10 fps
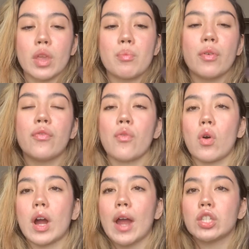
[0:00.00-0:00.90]

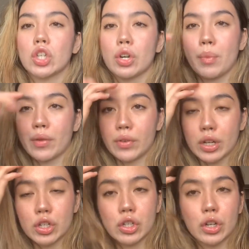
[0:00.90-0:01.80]
Before I started my
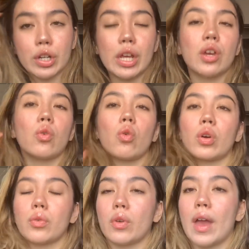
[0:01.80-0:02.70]
fitness journey
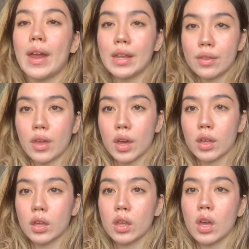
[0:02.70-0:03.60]
or anything,